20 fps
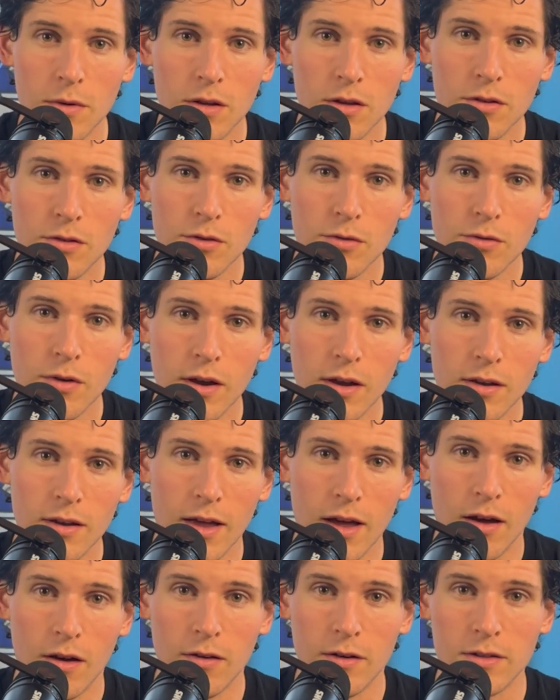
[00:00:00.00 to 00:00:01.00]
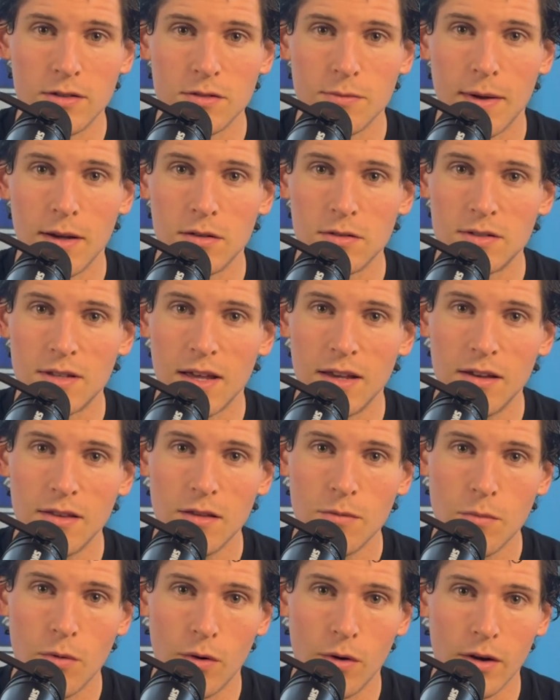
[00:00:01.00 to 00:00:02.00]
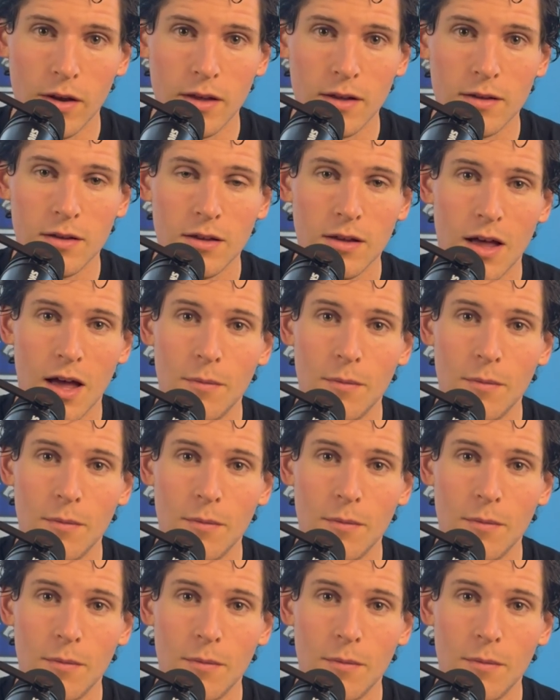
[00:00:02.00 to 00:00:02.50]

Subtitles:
going to do right now, it's about 10 in the morning.